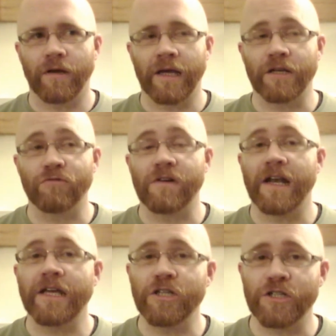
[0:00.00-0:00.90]
and a
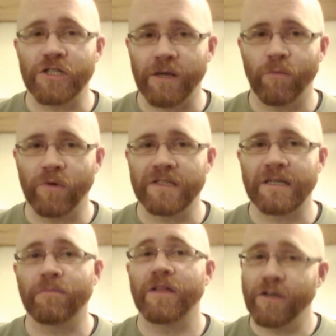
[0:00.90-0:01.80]
relationship with
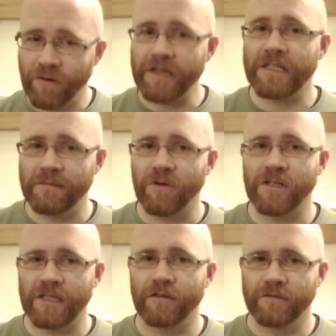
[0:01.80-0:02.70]
something greater than
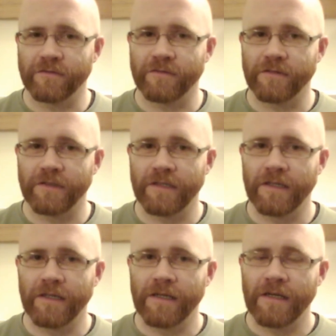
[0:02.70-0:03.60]
myself.
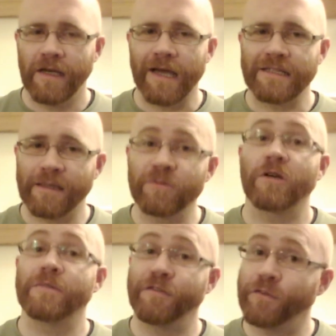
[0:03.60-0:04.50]
And
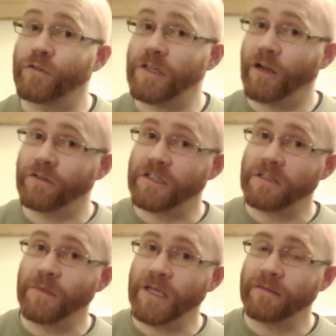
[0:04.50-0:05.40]
sometimes it feels closer
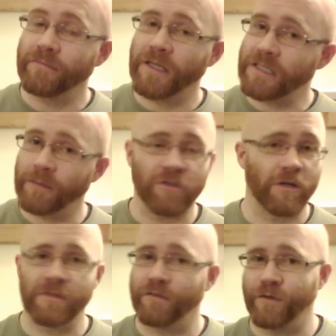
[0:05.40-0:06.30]
to me, and
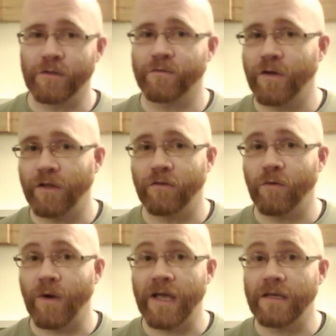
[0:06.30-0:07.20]
sometimes it feels further
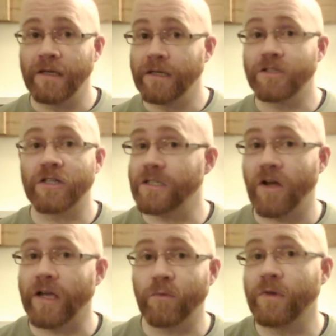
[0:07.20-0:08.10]
away, just
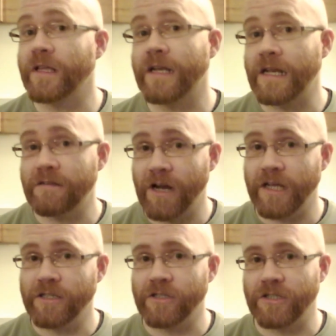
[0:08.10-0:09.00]
like within any
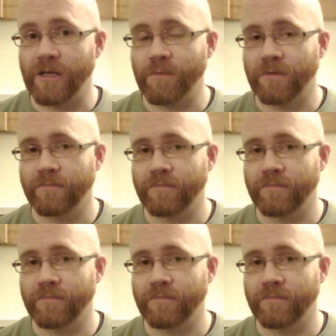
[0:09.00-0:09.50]
relationship.